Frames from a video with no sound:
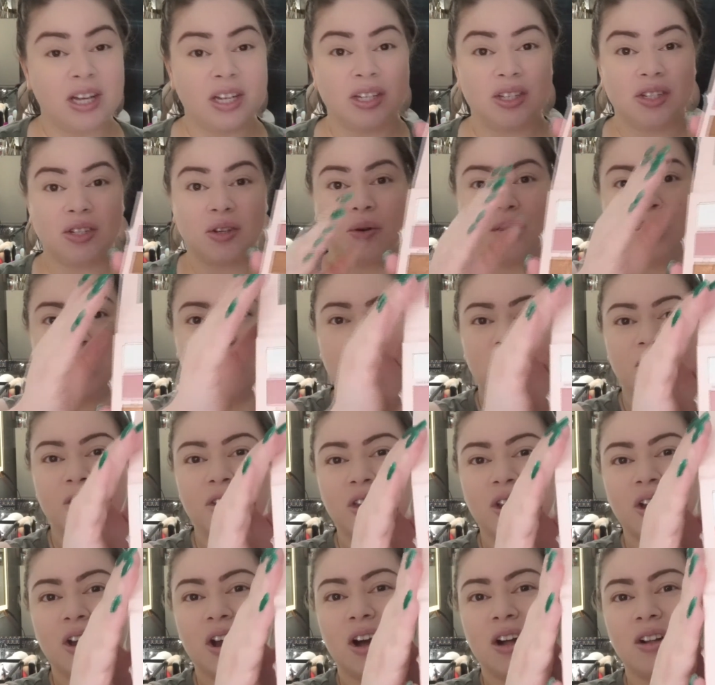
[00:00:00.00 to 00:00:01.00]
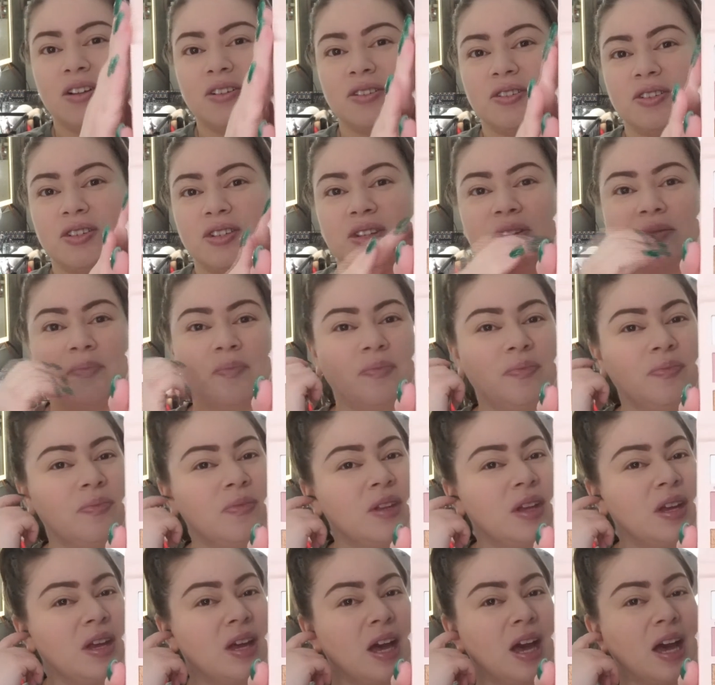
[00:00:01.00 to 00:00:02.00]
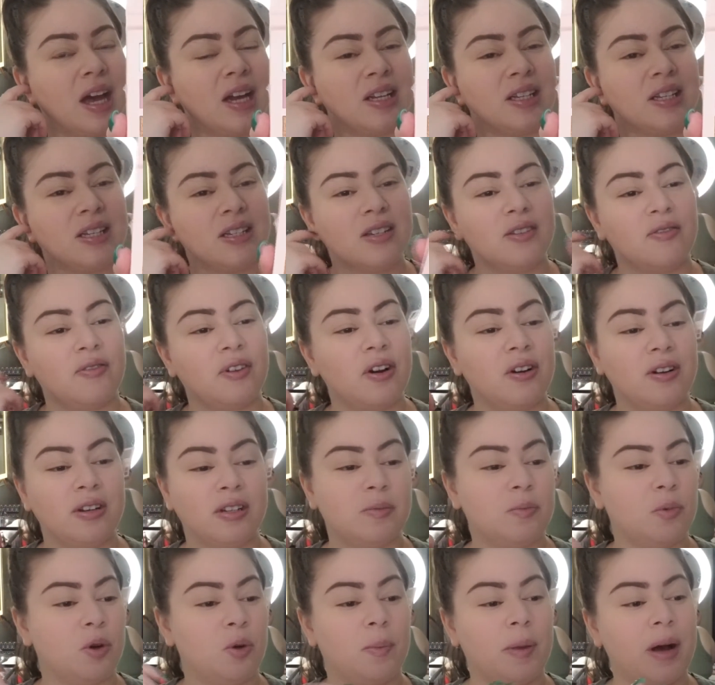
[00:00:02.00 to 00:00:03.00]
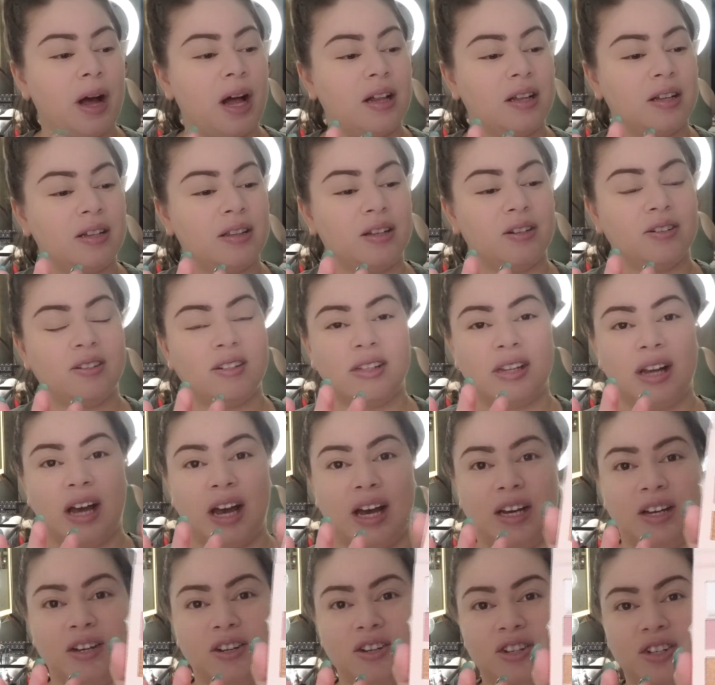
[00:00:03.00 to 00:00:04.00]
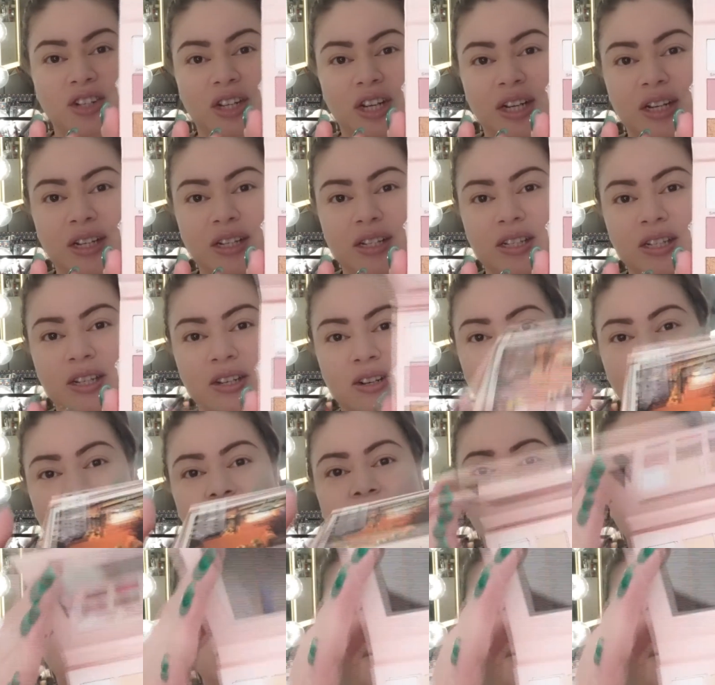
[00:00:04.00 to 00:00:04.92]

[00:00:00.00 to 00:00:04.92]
So here are the colors, and this is a very small palette. There's 9 shades here,